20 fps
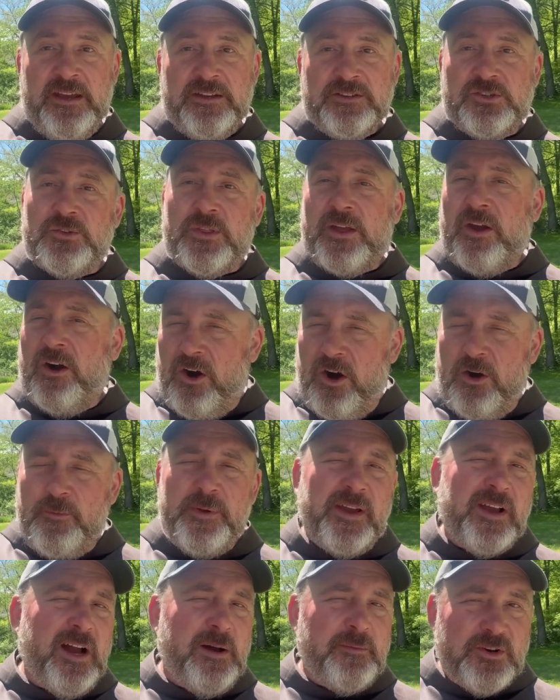Do they all
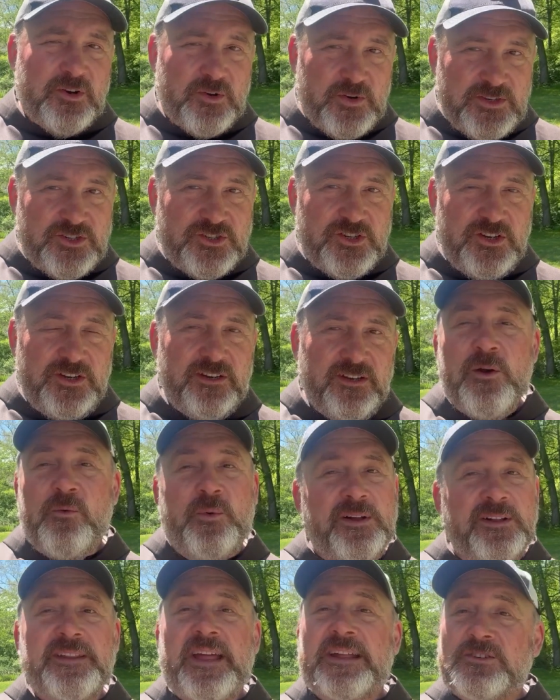become Christian?
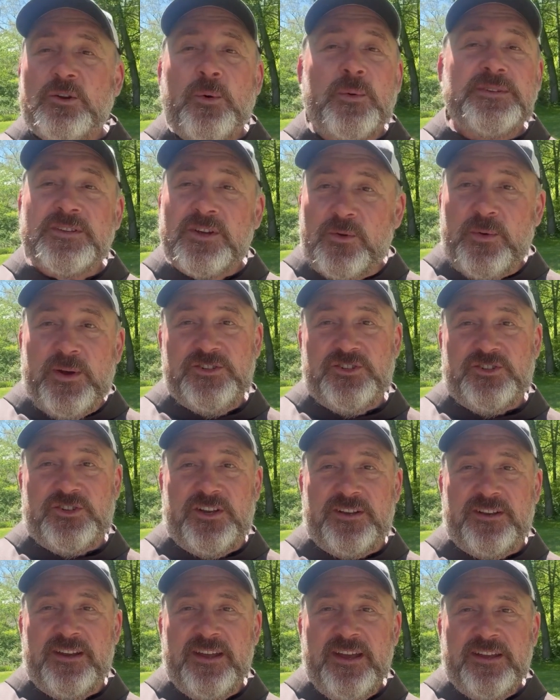Well, that's always a
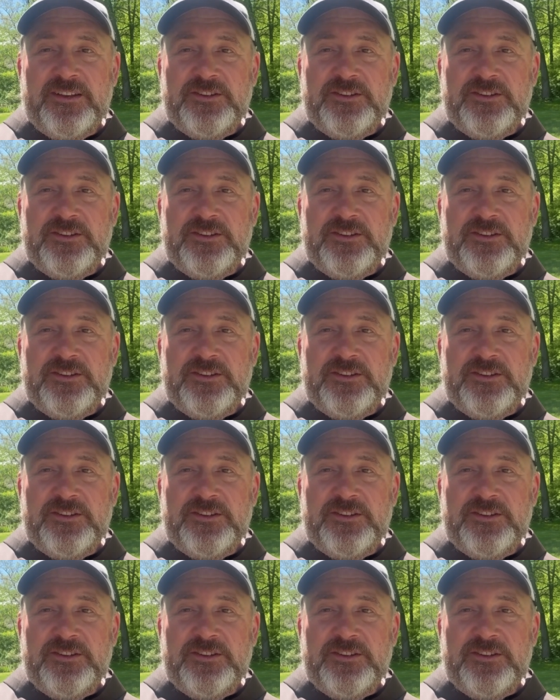question.